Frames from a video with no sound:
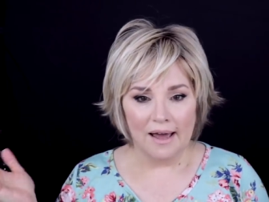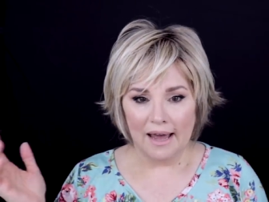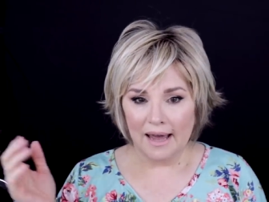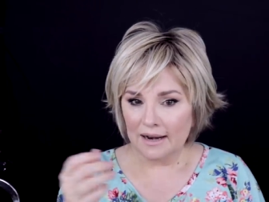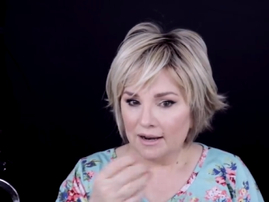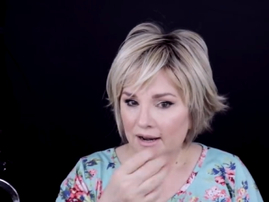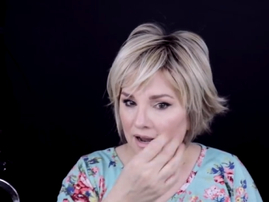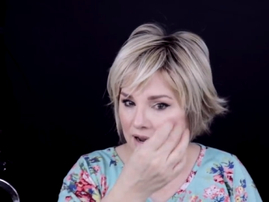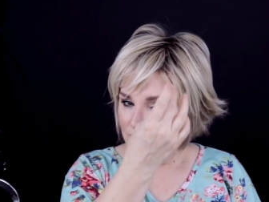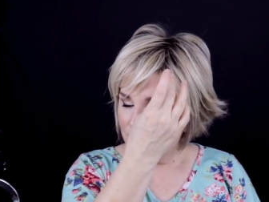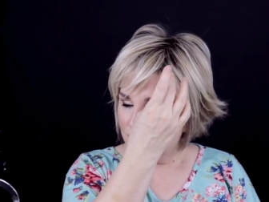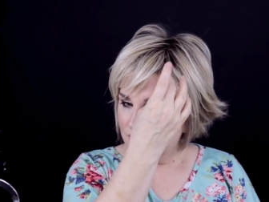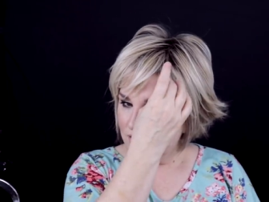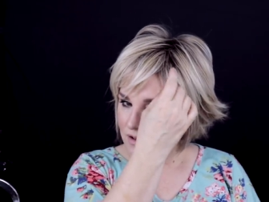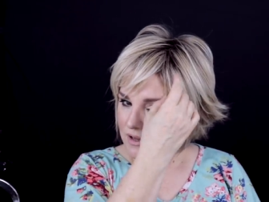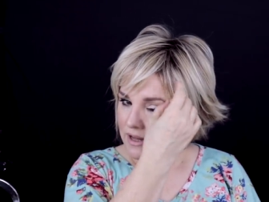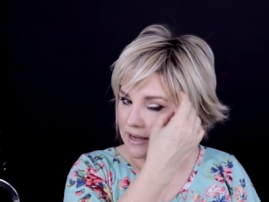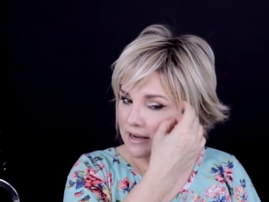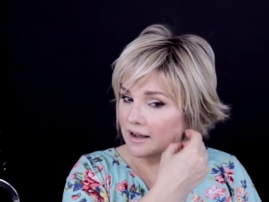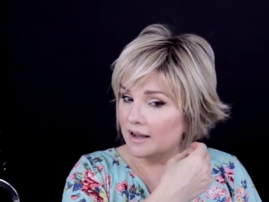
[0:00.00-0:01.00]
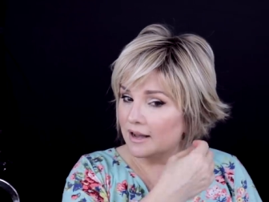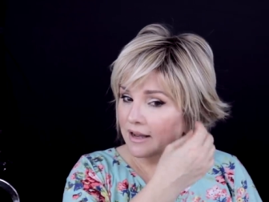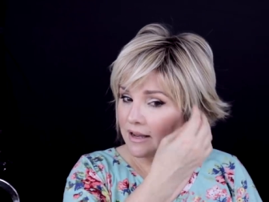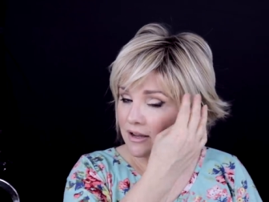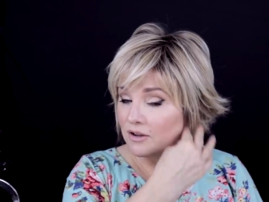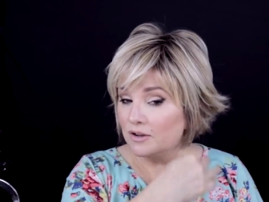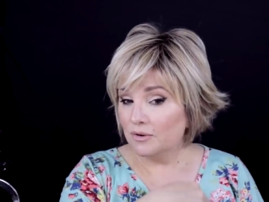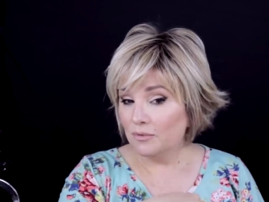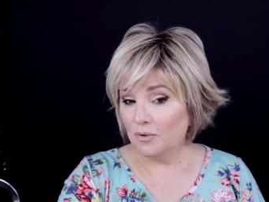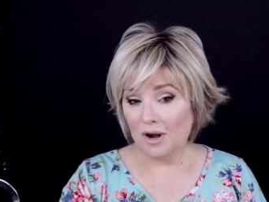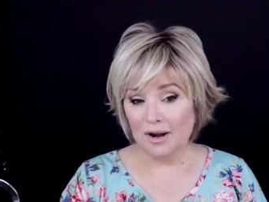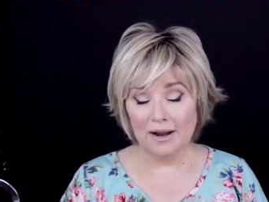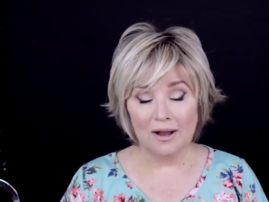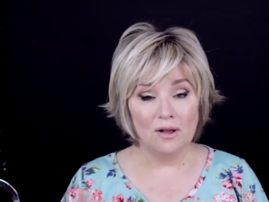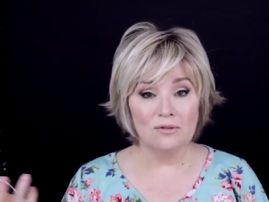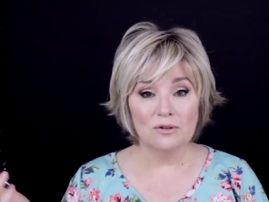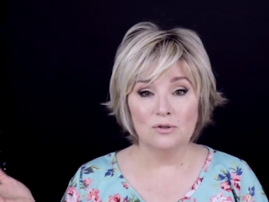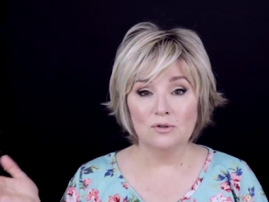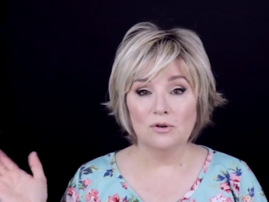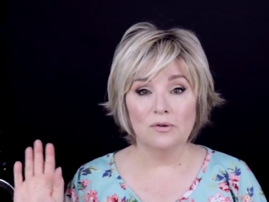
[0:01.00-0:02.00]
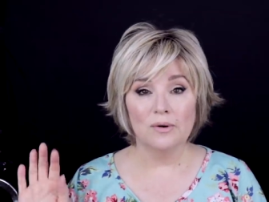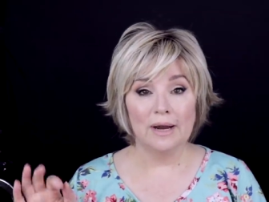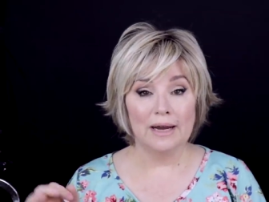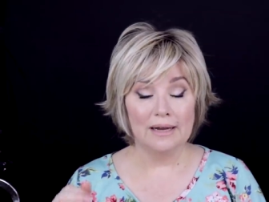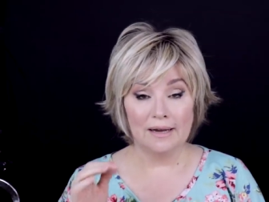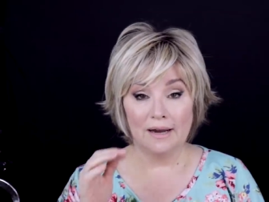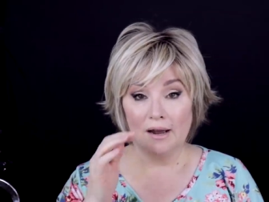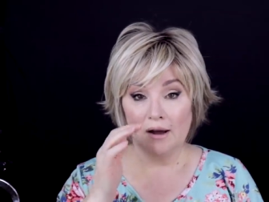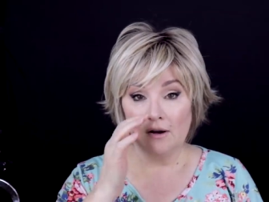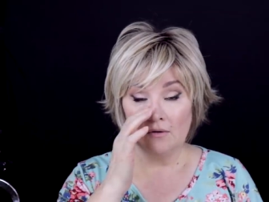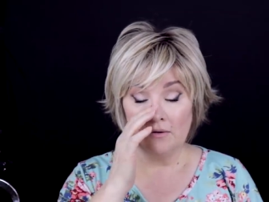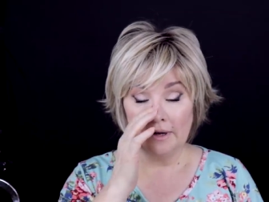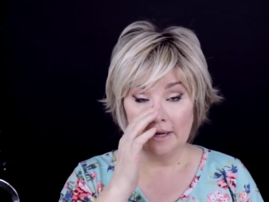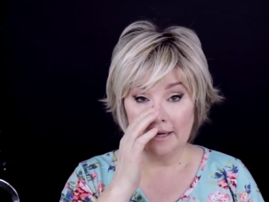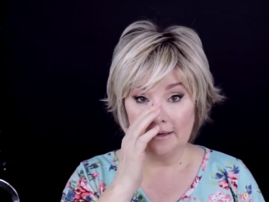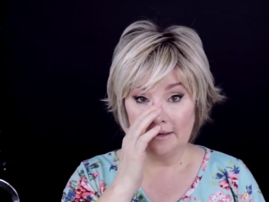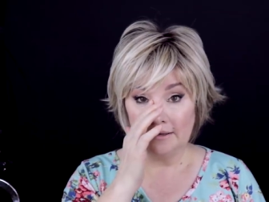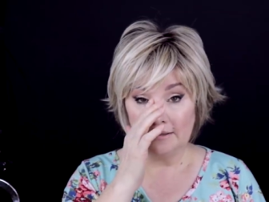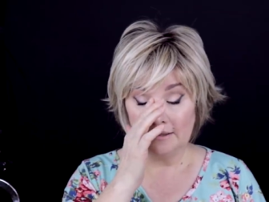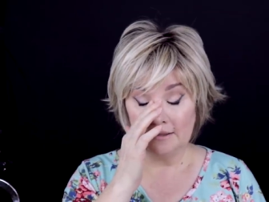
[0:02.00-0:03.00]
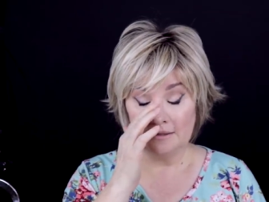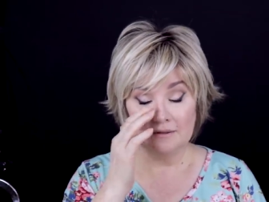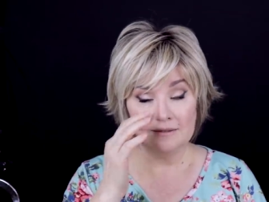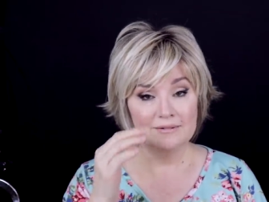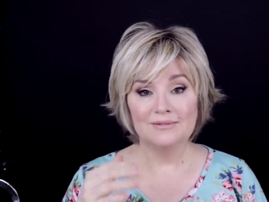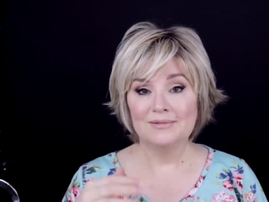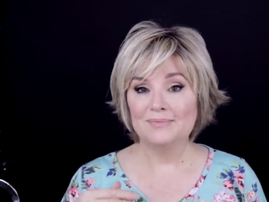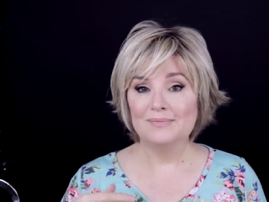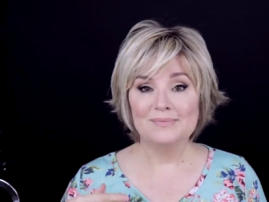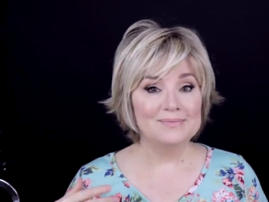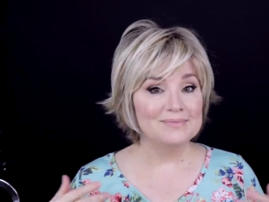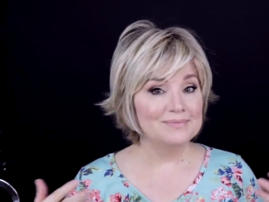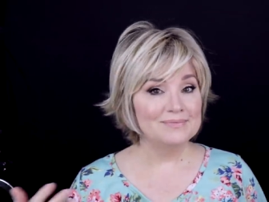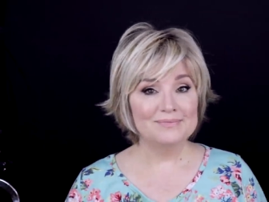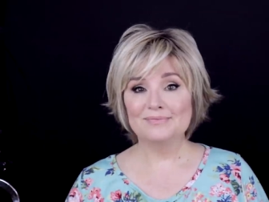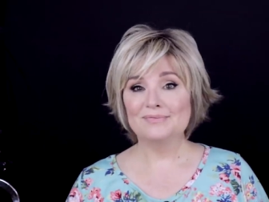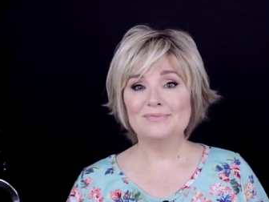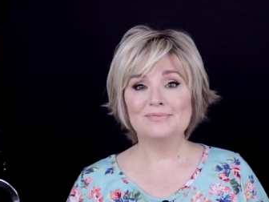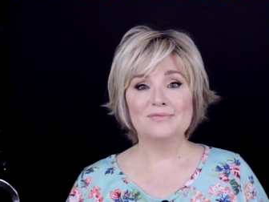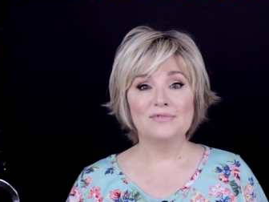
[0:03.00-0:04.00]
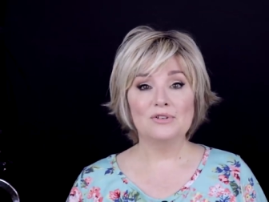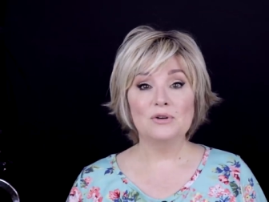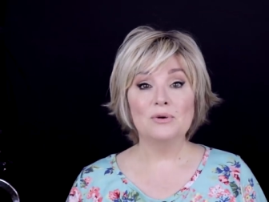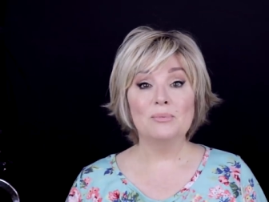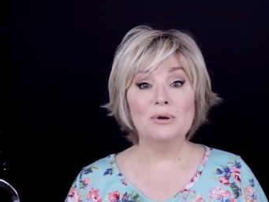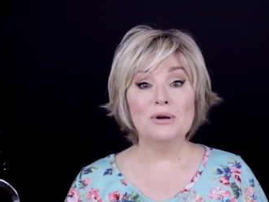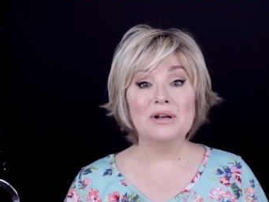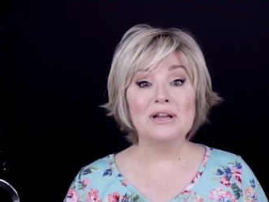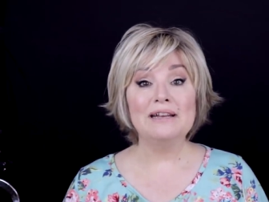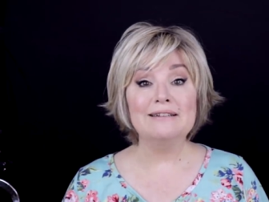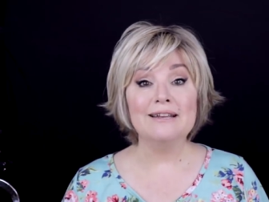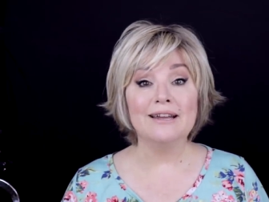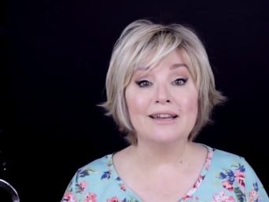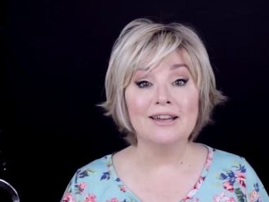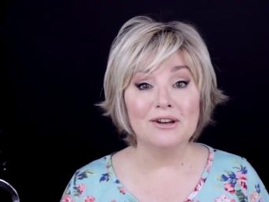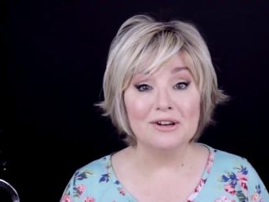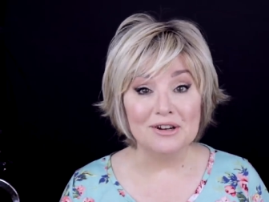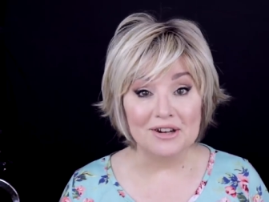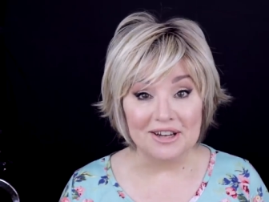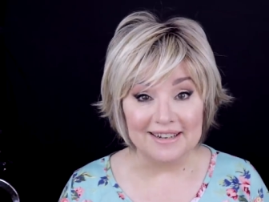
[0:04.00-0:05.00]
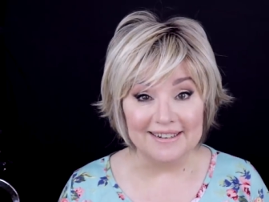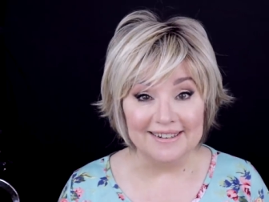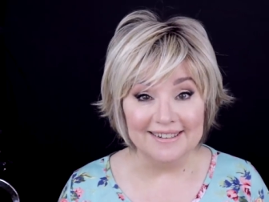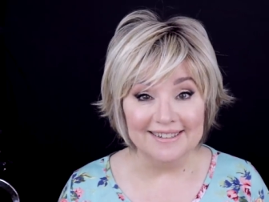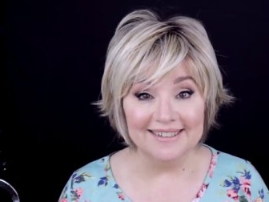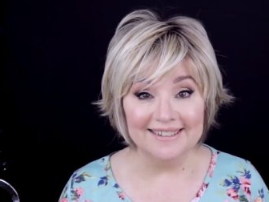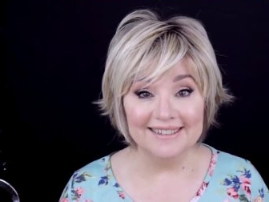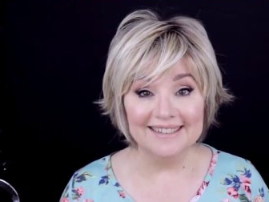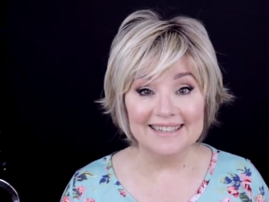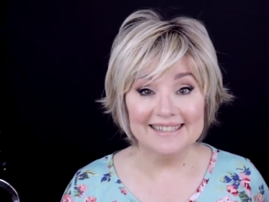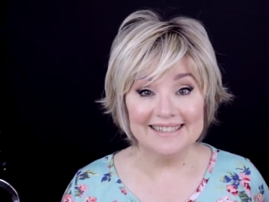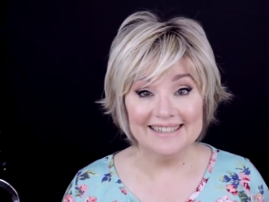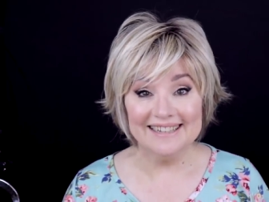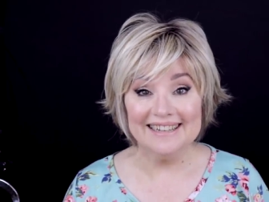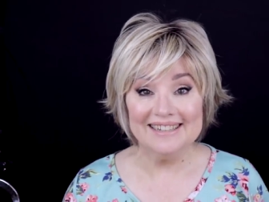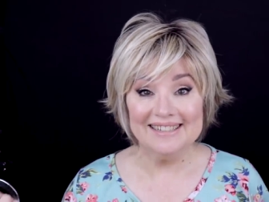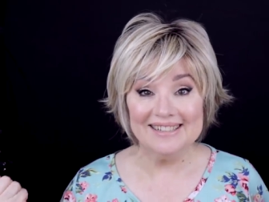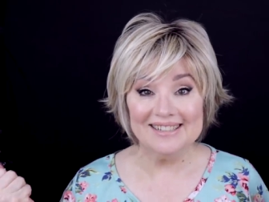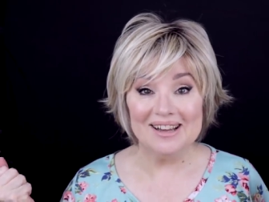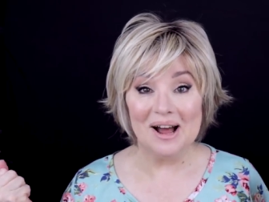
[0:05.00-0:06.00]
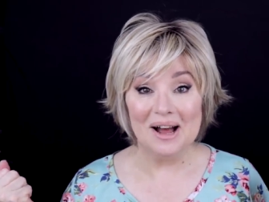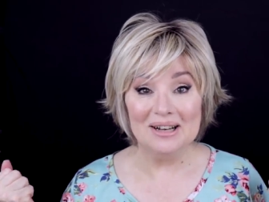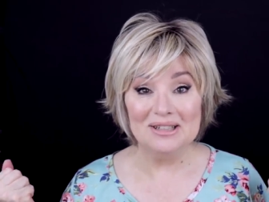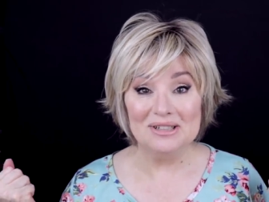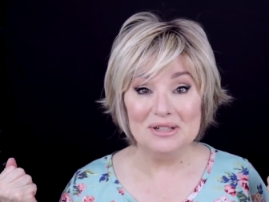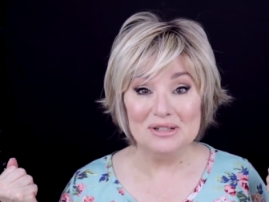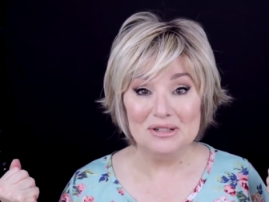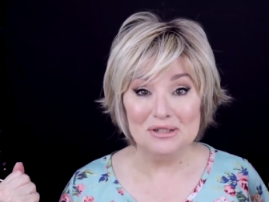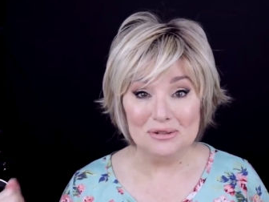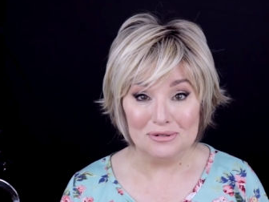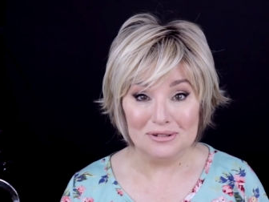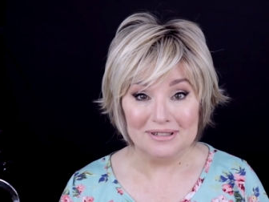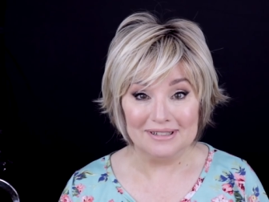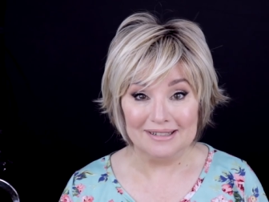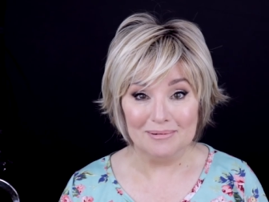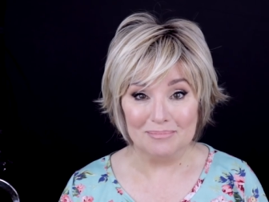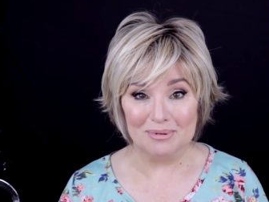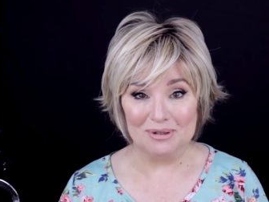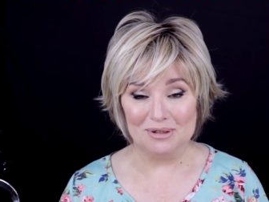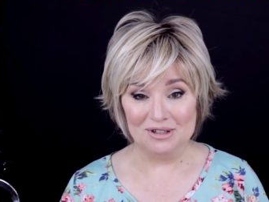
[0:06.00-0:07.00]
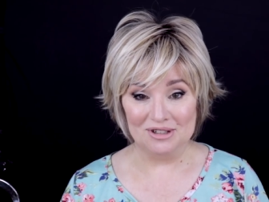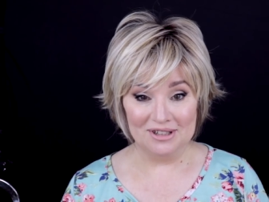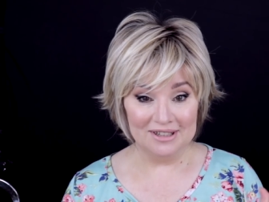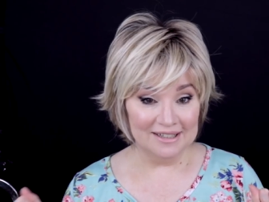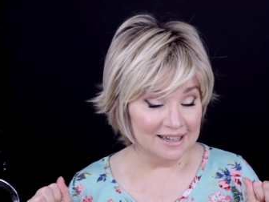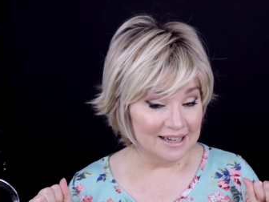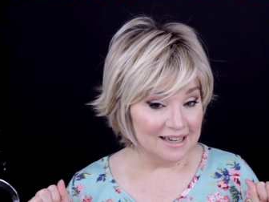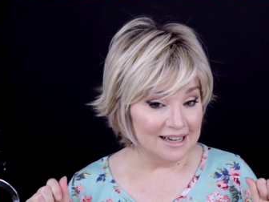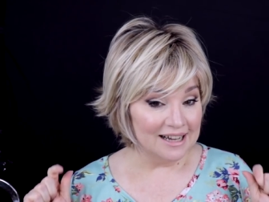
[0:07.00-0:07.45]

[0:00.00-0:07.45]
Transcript: And I feel like I could walk out the door right now and feel pretty dang good. This is adorable.